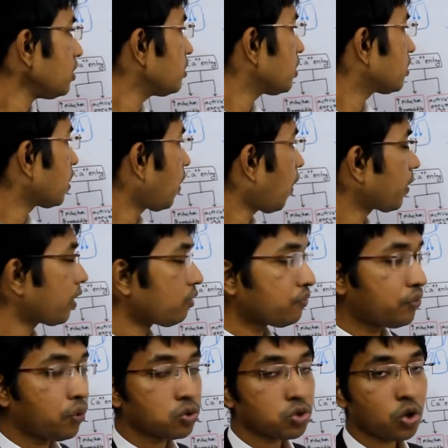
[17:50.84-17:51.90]
The third
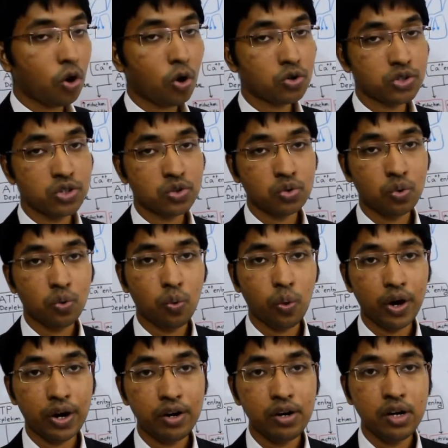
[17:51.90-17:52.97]
and fourth causes
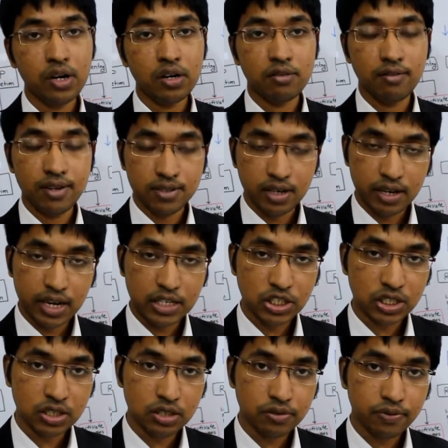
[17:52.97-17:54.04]
were
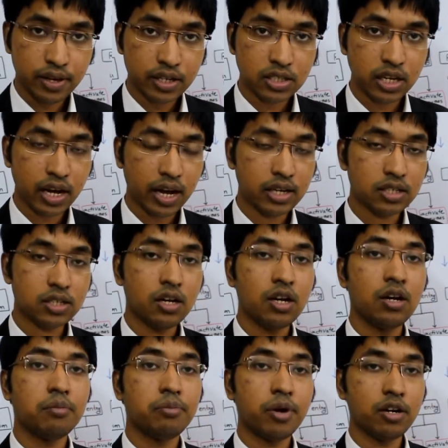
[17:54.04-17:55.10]
ventilation defect and
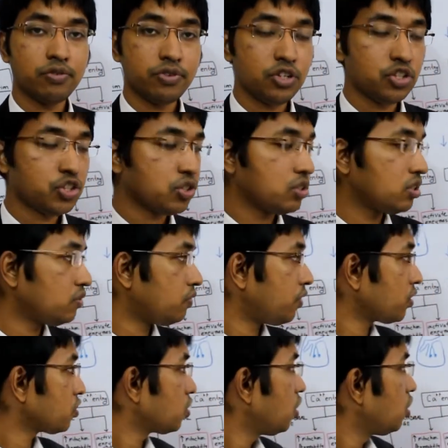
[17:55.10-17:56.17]
perfusion
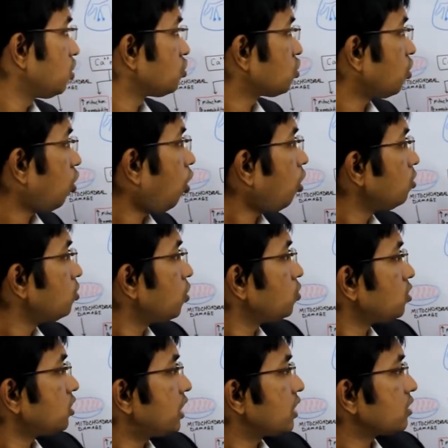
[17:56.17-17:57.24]
defect. So all
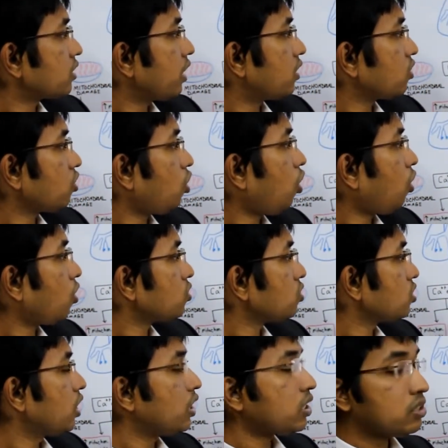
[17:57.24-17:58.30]
those things can
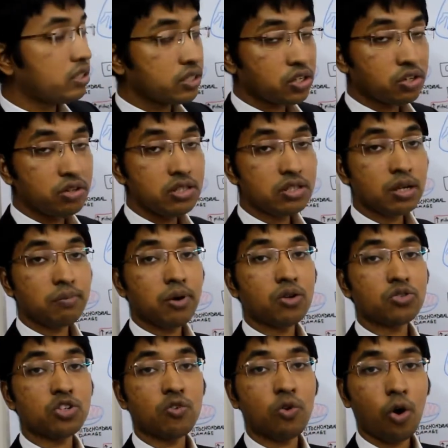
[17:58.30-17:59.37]
cause decreased
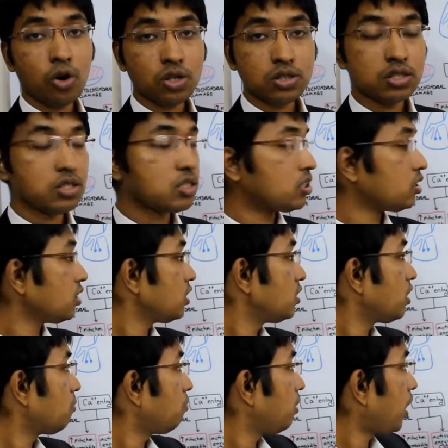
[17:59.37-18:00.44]
amount of oxygen
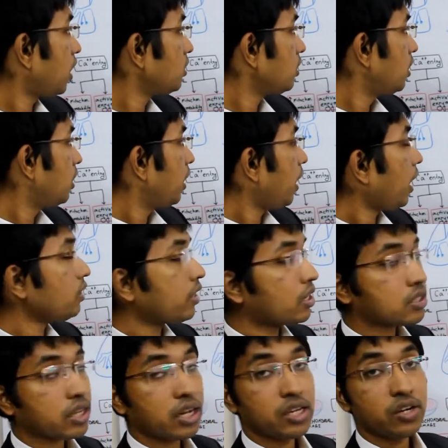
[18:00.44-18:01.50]
in the blood, and
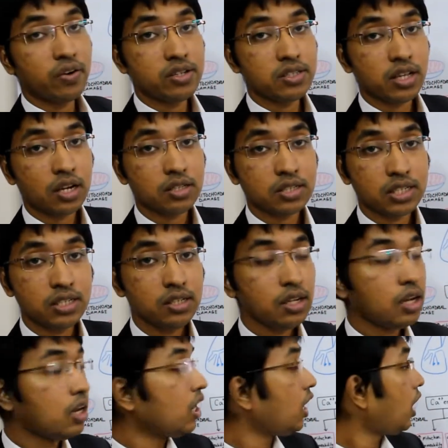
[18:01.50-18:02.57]
that can result
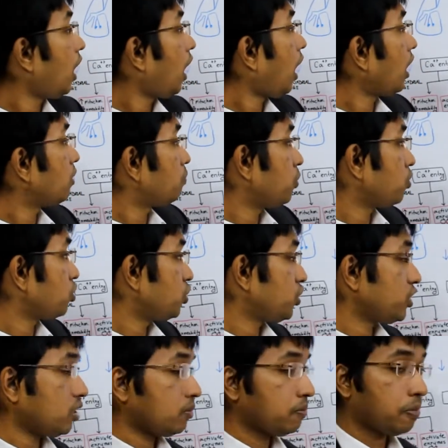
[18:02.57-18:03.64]
in
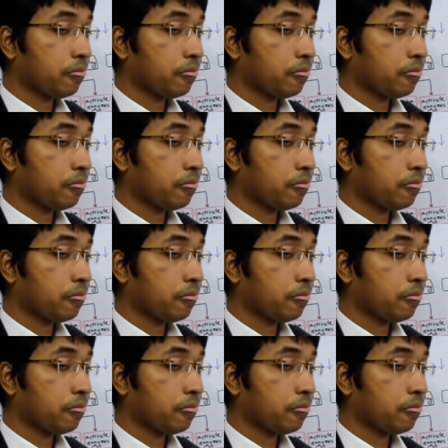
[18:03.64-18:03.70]
hypoxia.